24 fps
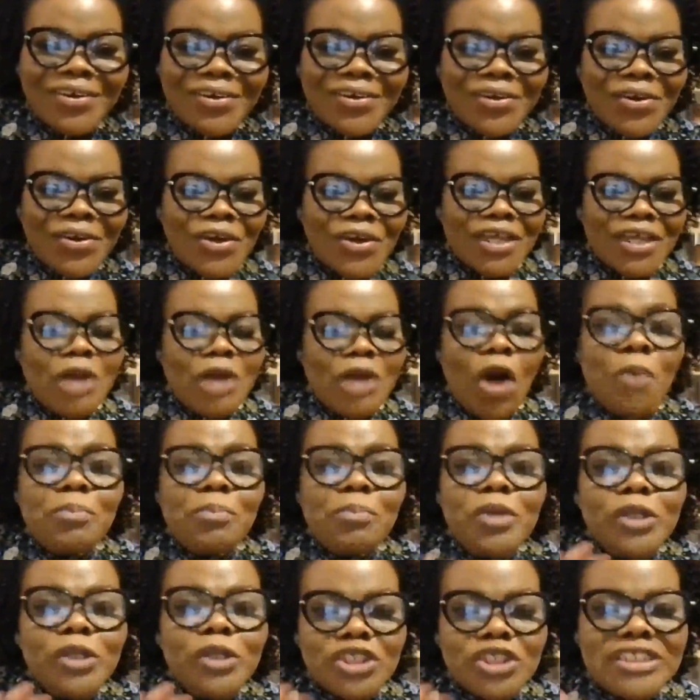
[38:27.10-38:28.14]
Okay,
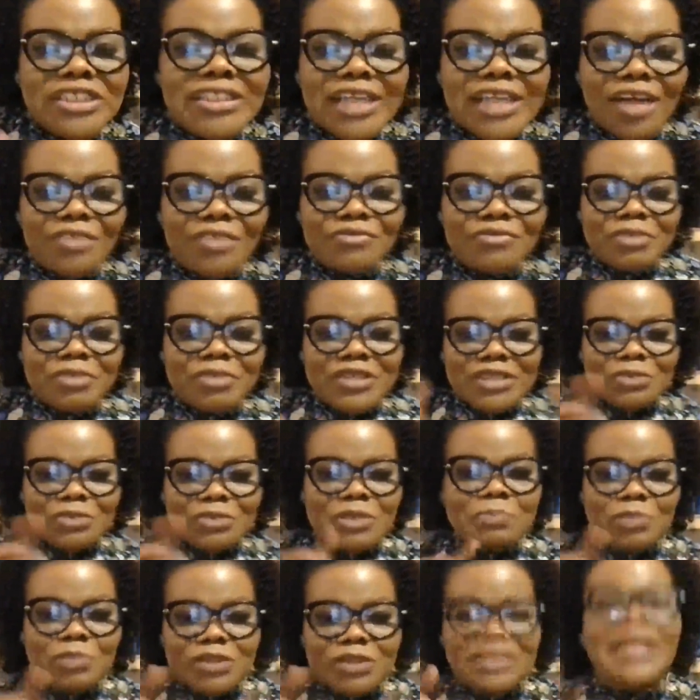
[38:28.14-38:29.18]
unmute yourself, because
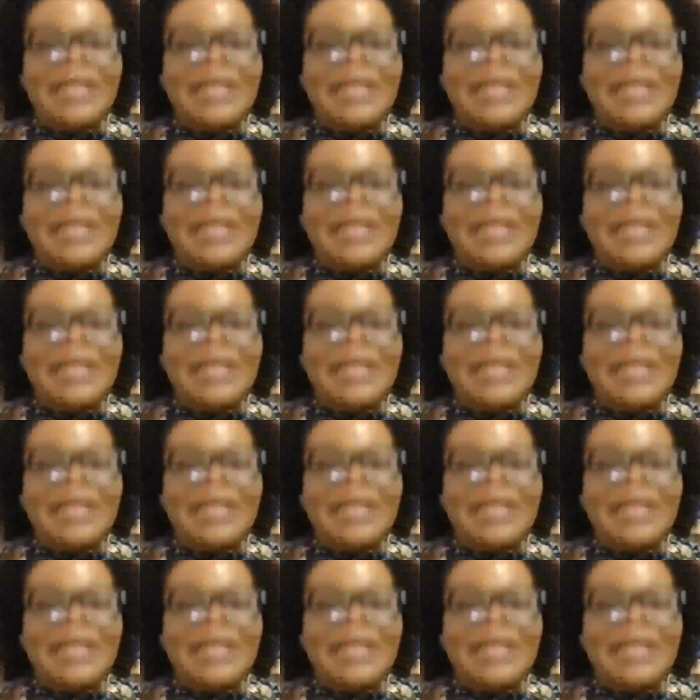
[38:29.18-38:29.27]
we both,